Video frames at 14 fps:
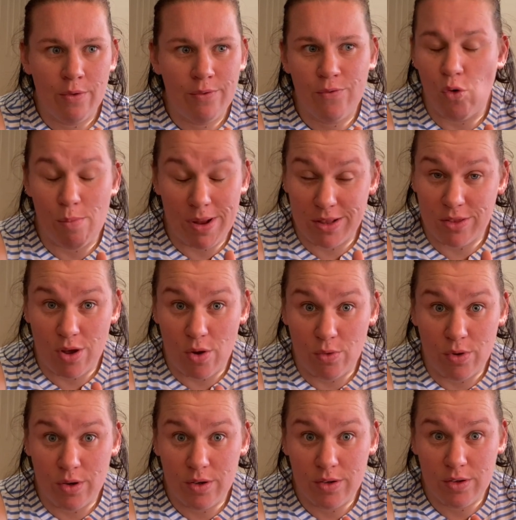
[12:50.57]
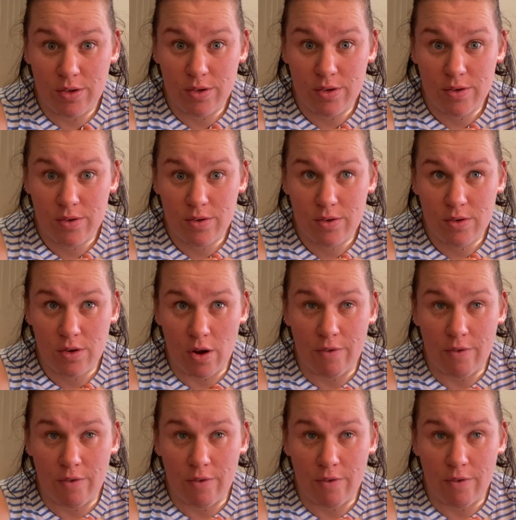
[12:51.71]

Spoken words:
5-month-old. I would